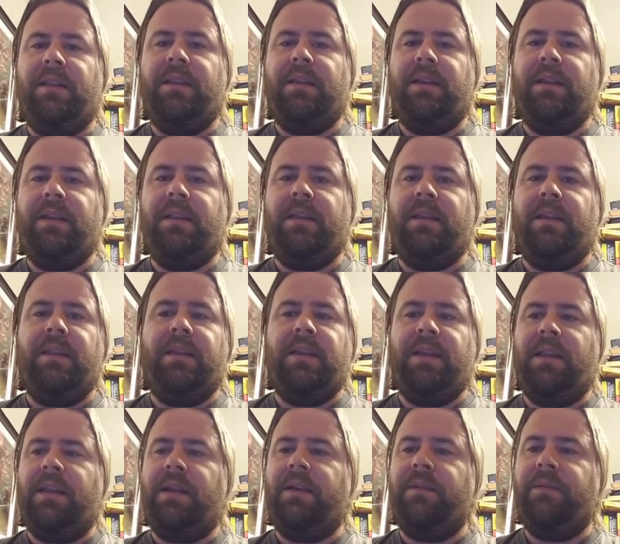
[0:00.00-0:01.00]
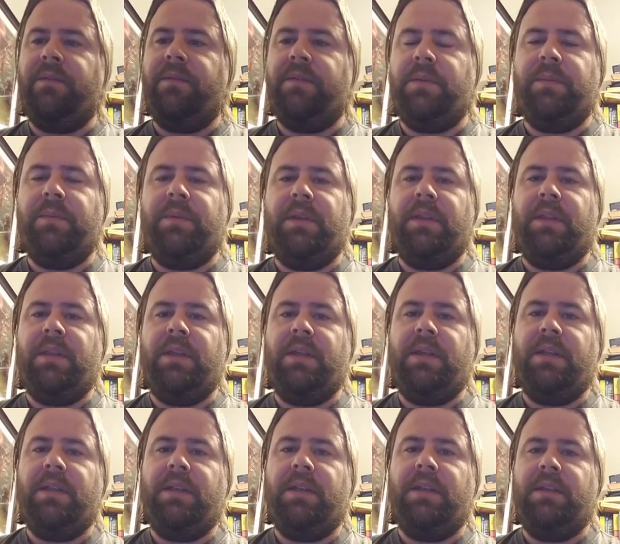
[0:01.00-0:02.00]
They allow for something
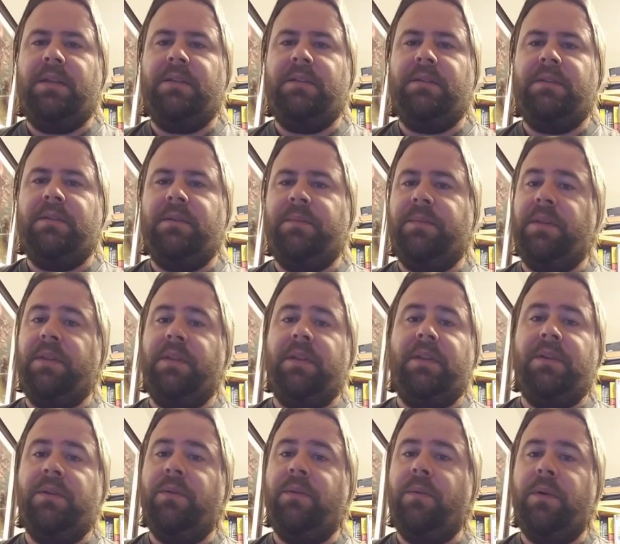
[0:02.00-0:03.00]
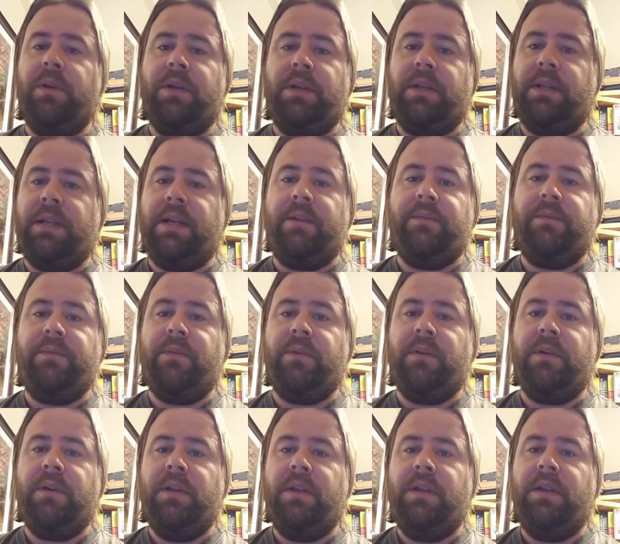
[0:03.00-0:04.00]
that is something they don't want to allow
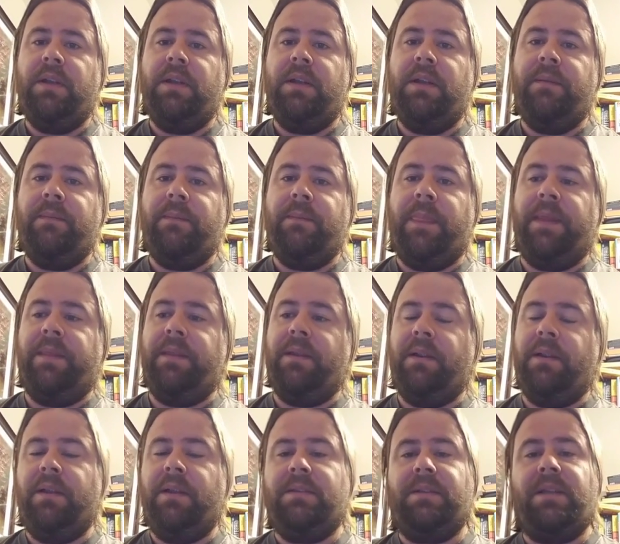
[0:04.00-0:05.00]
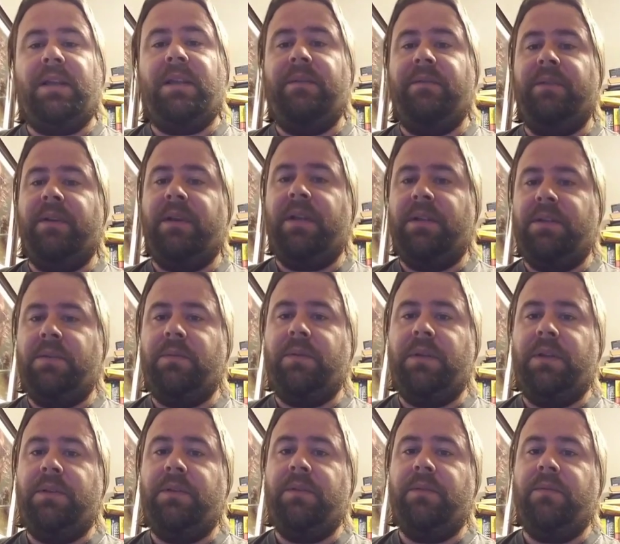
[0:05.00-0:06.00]
for. And then it's kind of a
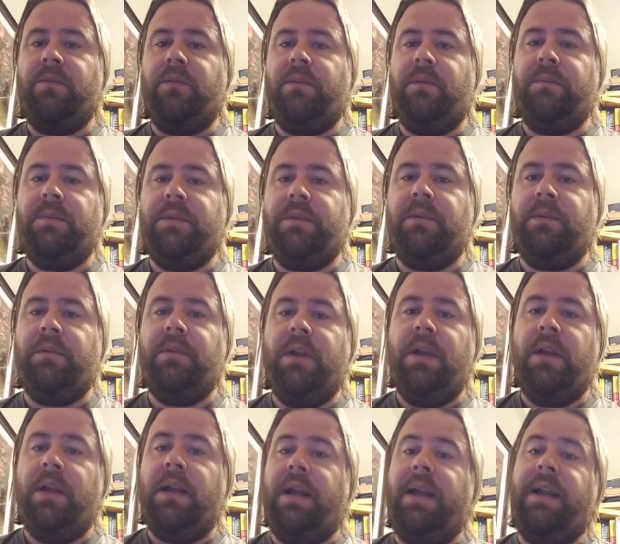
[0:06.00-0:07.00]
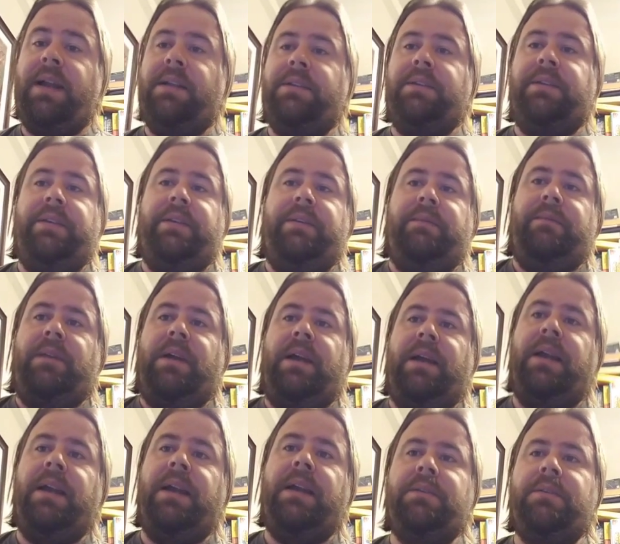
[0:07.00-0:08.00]
catch-22 for them. So I actually
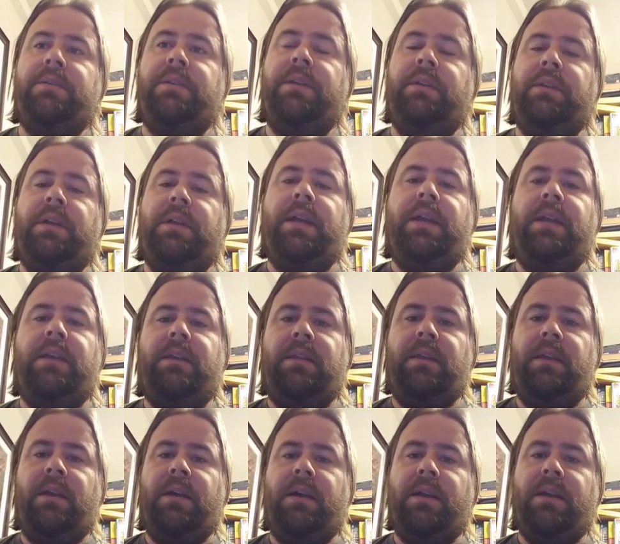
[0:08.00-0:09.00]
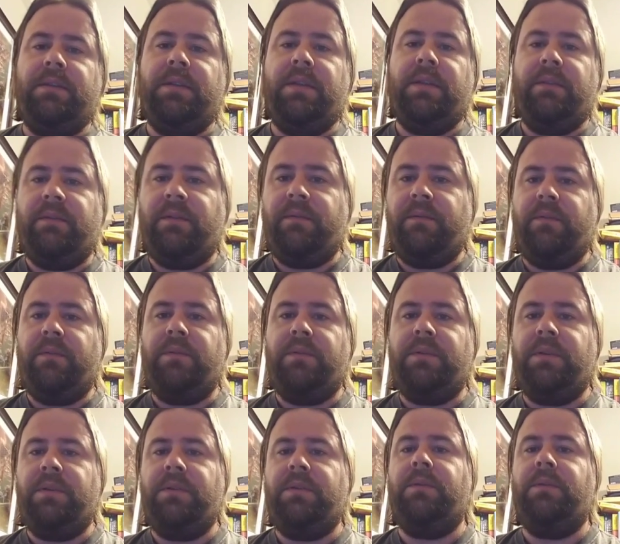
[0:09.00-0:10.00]
like the honesty of
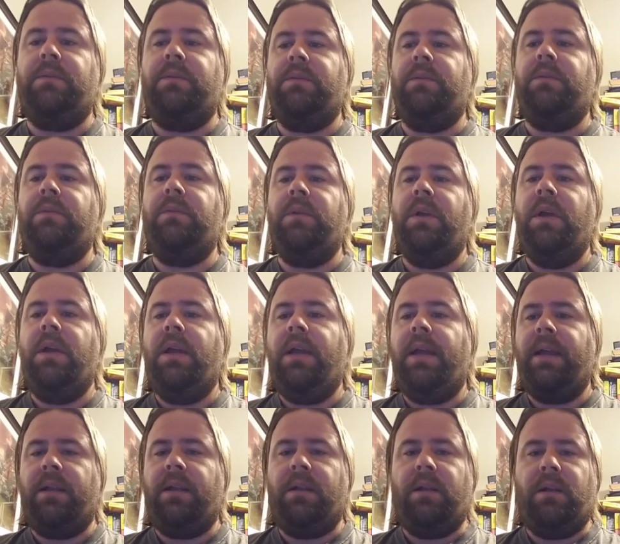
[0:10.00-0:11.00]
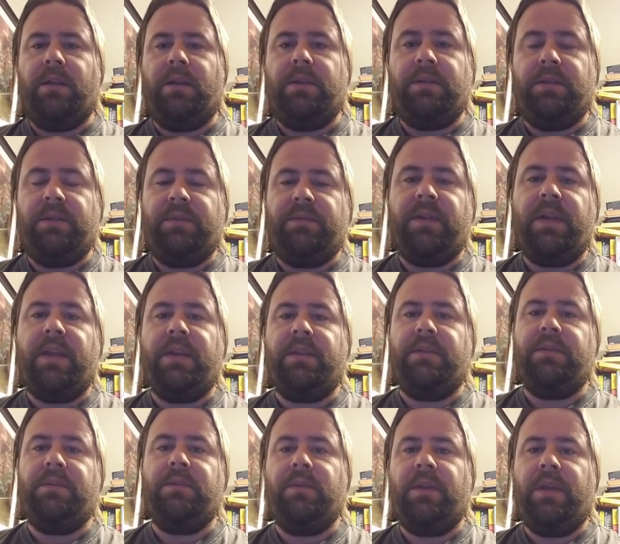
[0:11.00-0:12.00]
evolutionists who do acknowledge this fact
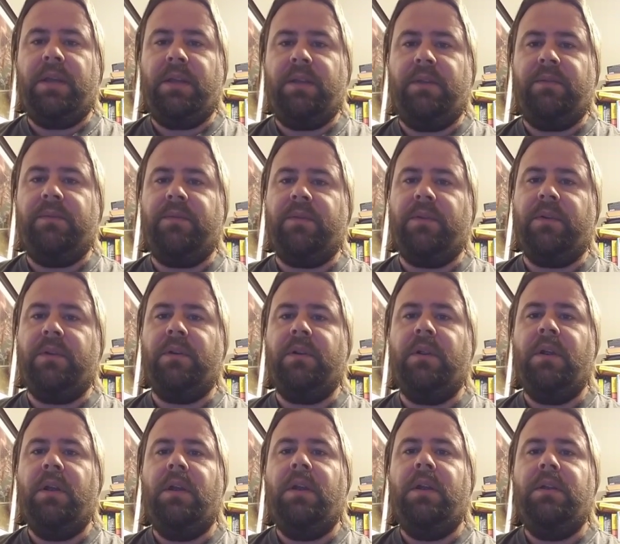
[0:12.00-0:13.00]
that you can infer